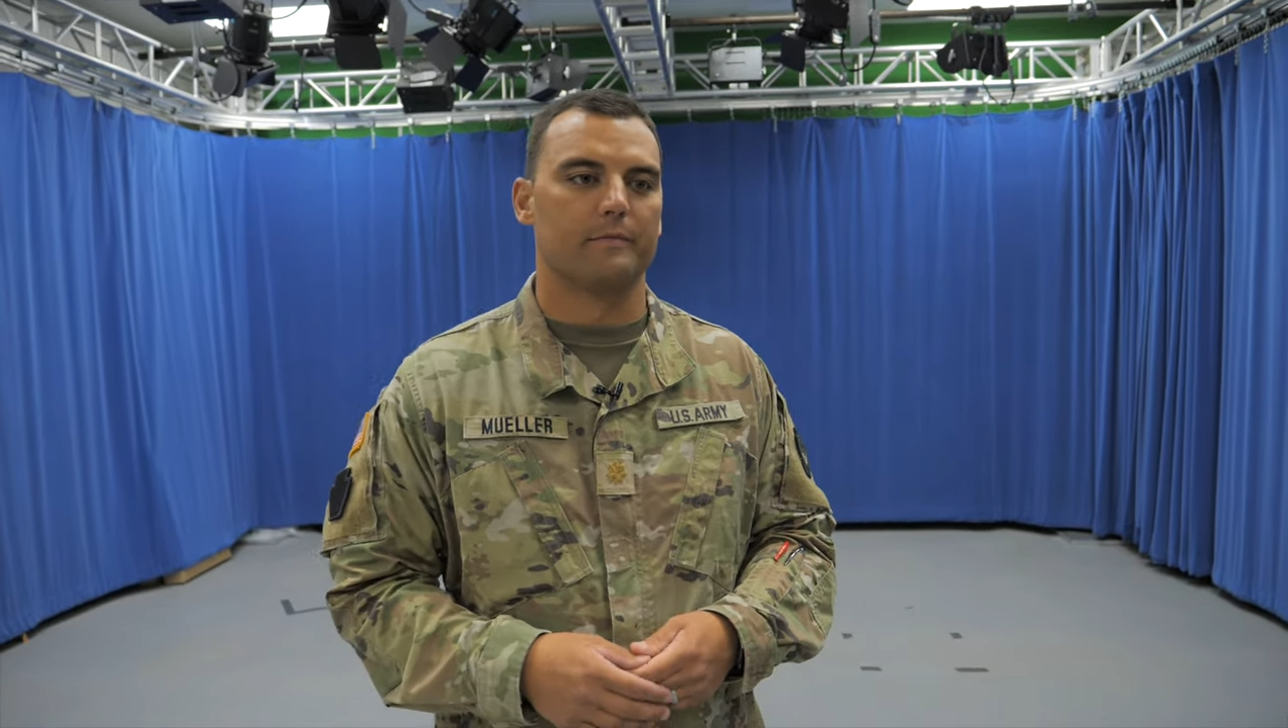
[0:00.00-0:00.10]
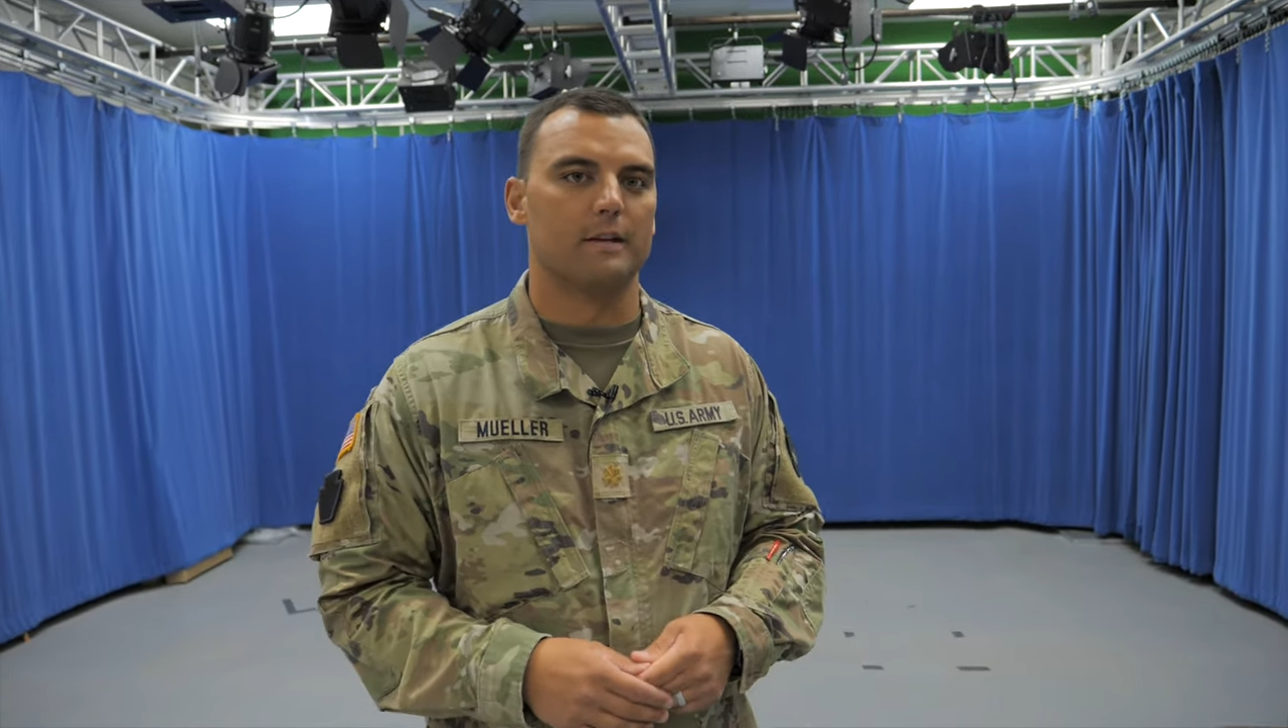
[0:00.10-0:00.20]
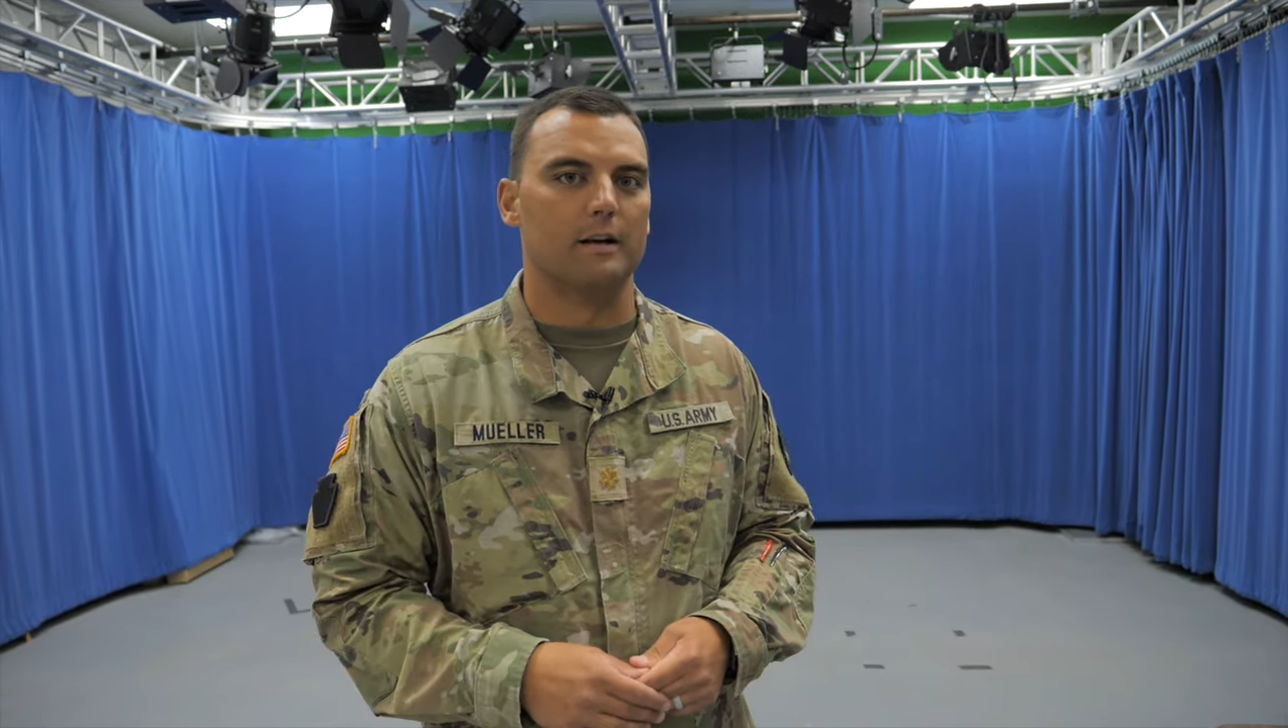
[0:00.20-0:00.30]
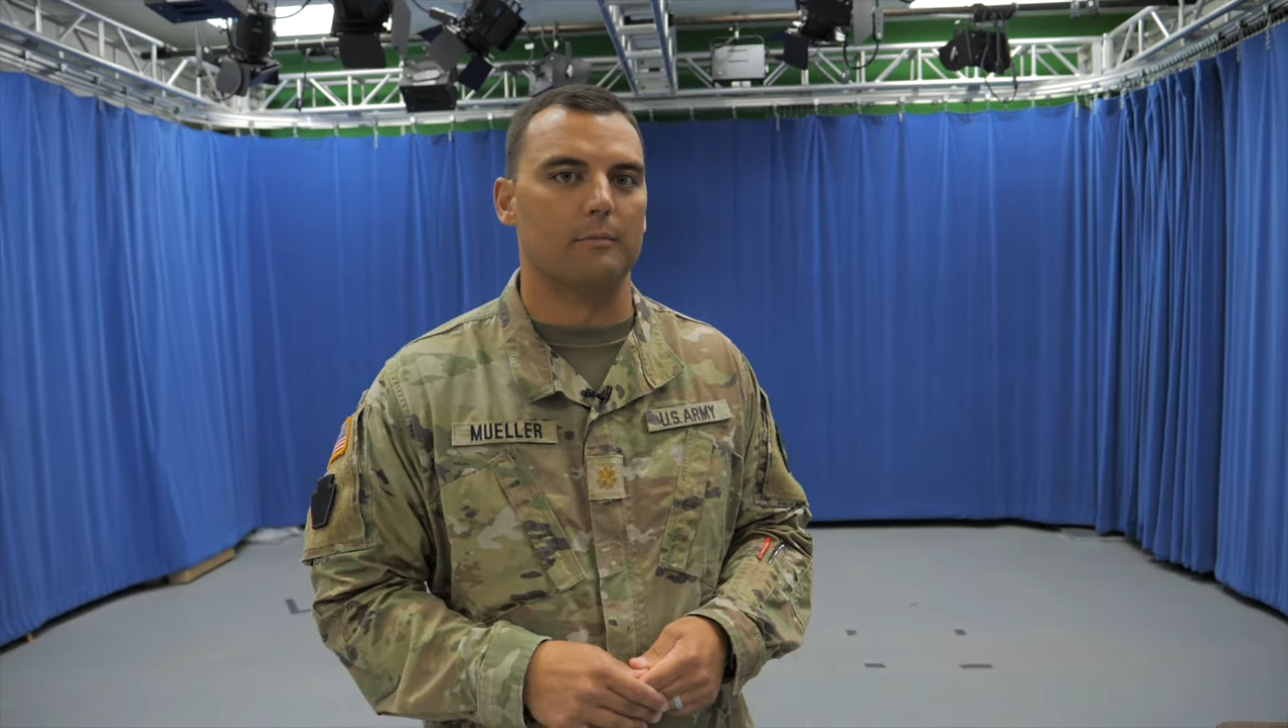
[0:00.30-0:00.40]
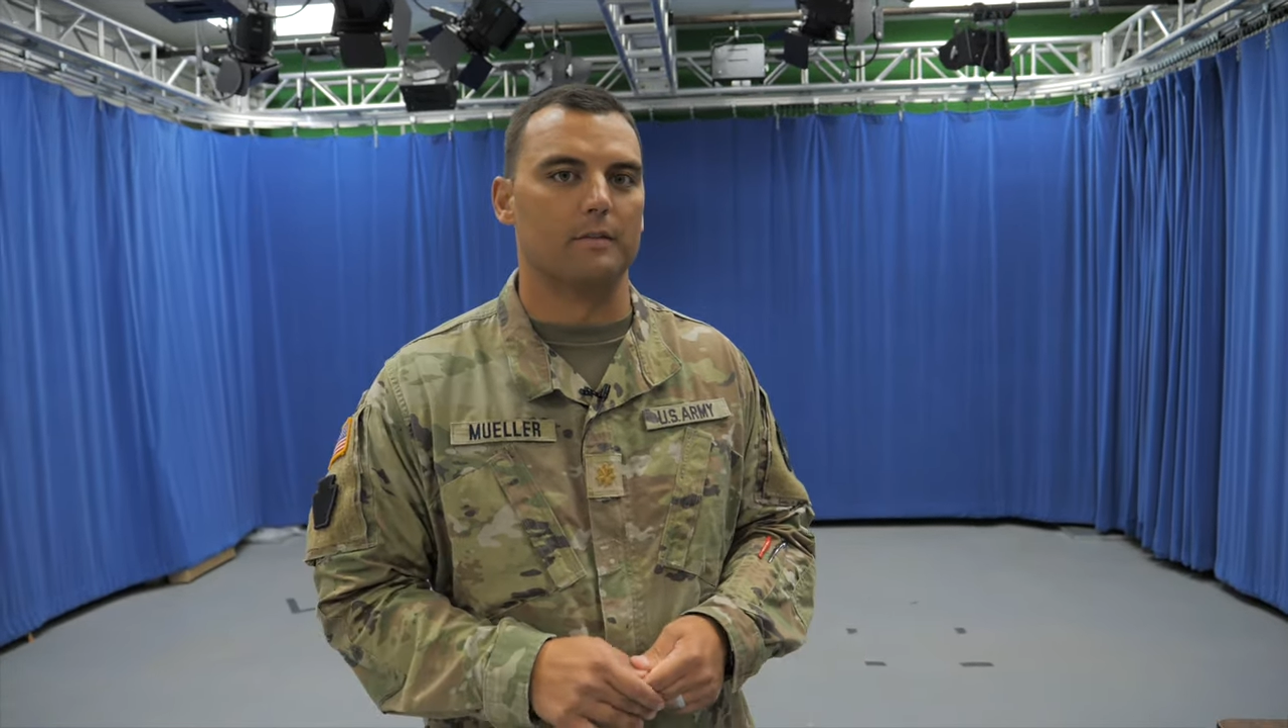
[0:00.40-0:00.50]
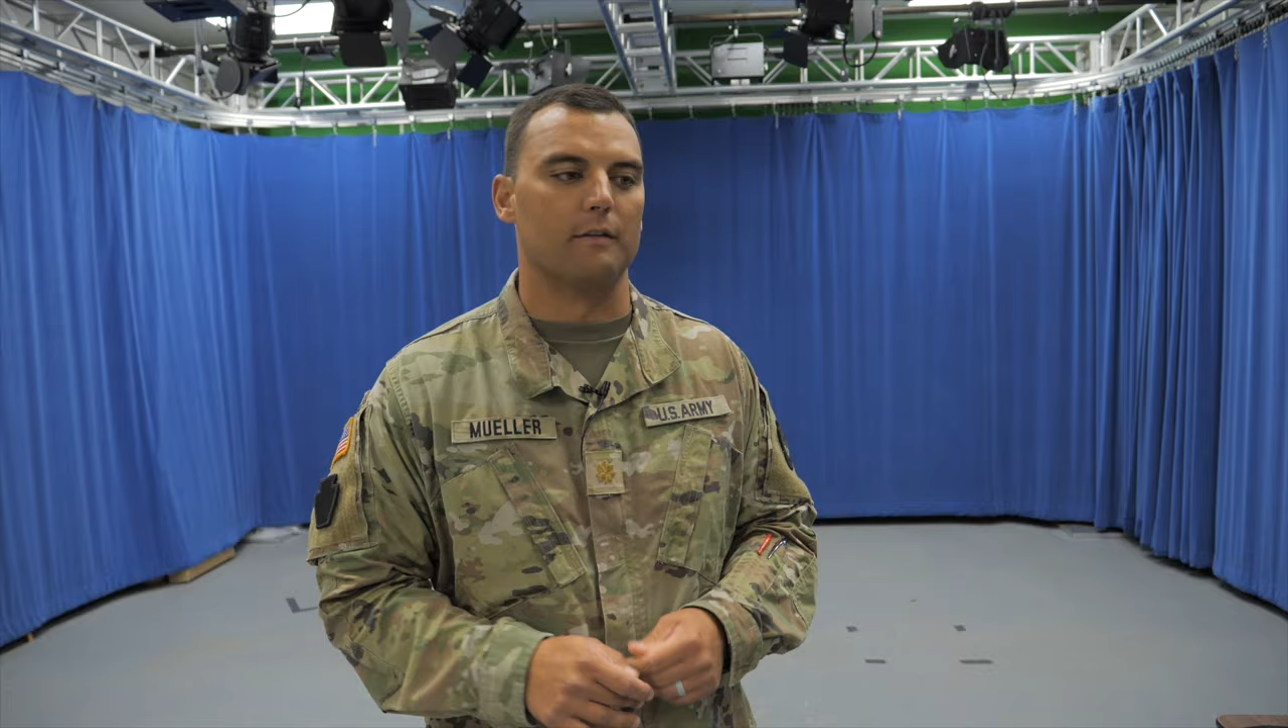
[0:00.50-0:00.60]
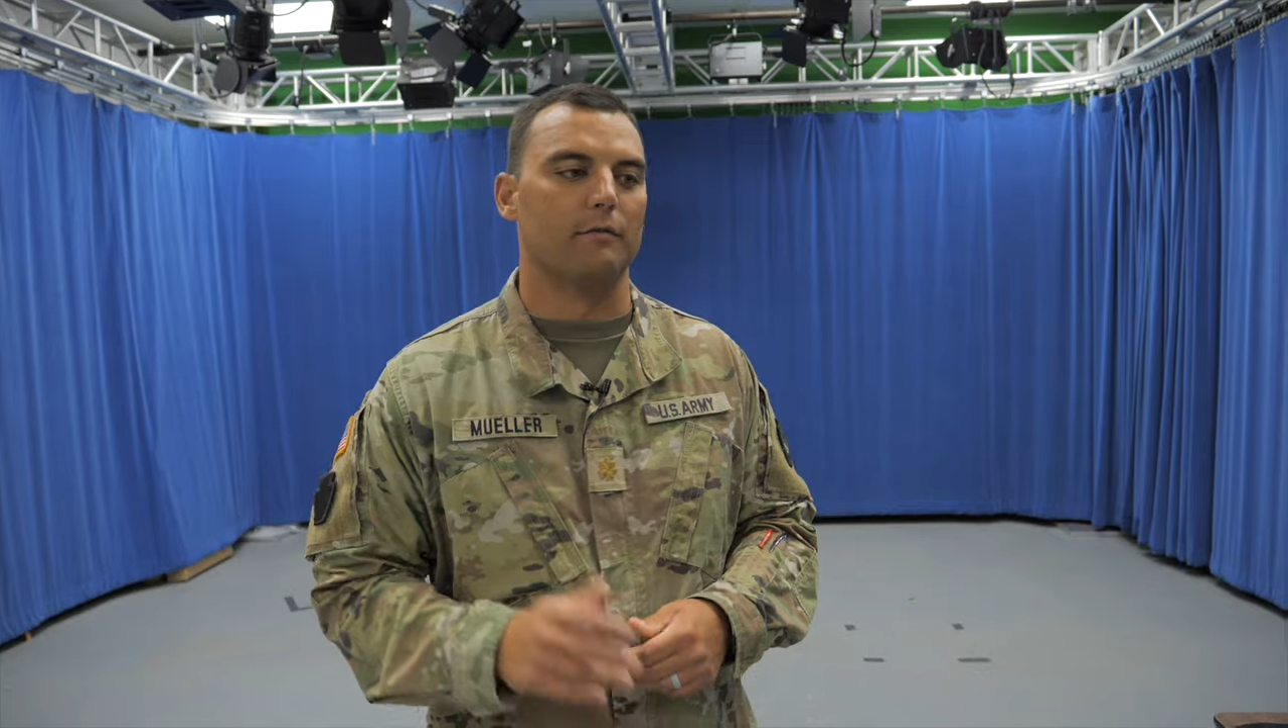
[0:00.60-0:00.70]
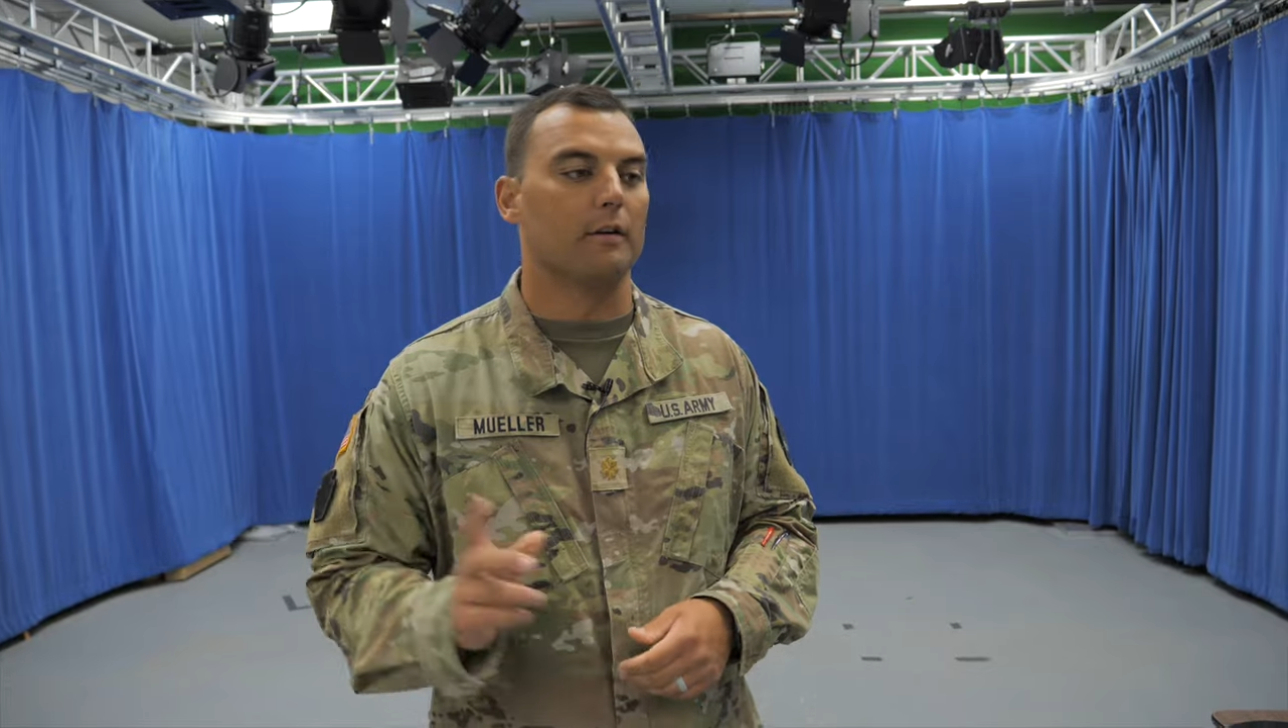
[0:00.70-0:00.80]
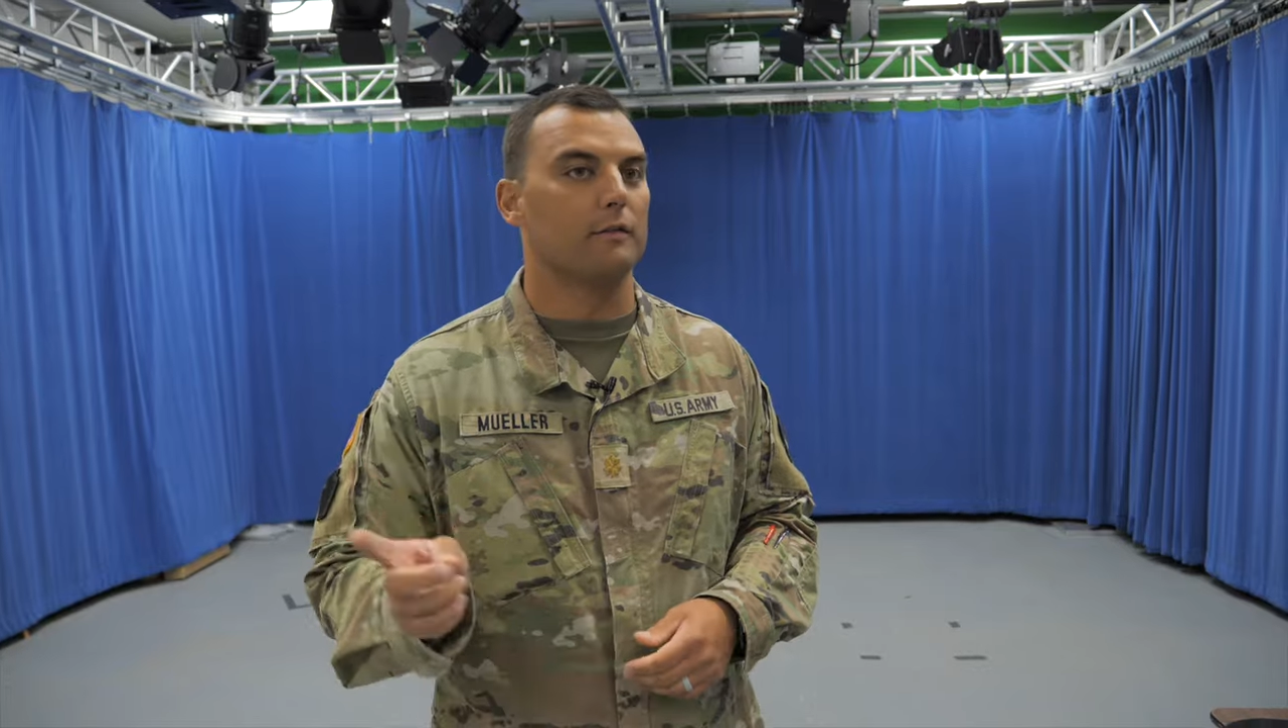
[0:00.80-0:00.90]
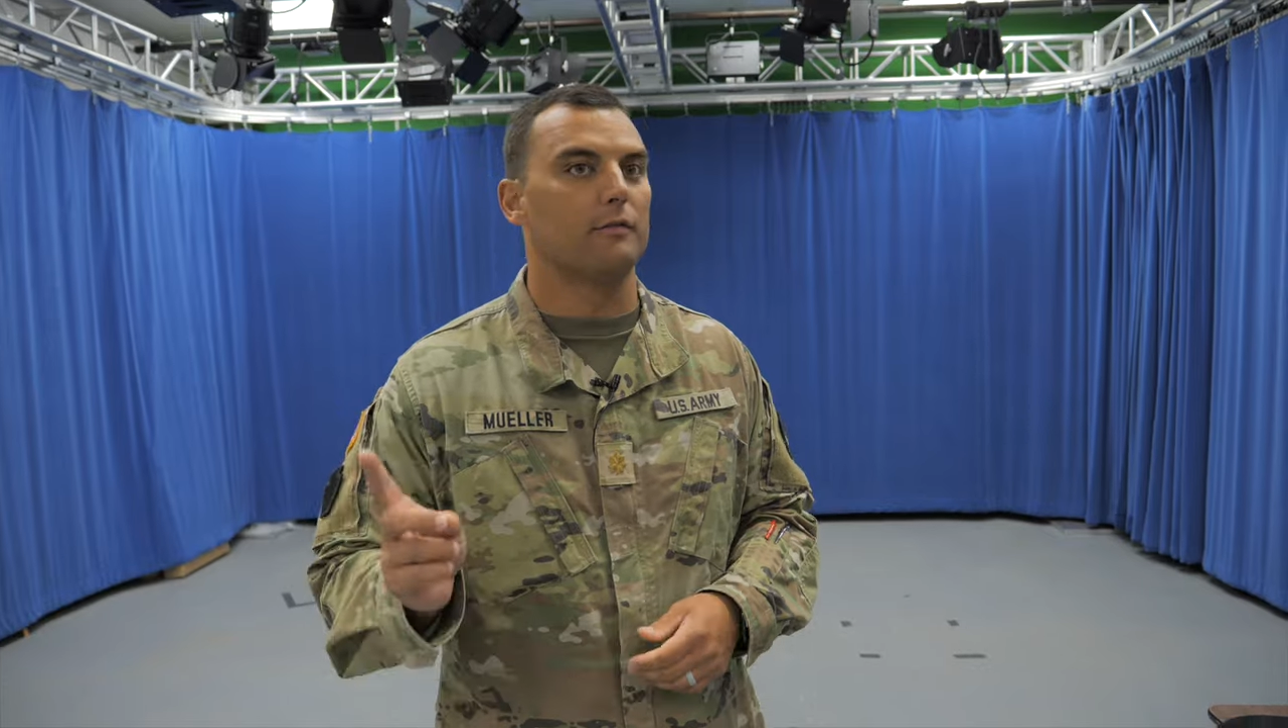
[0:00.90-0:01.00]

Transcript: Um, but the very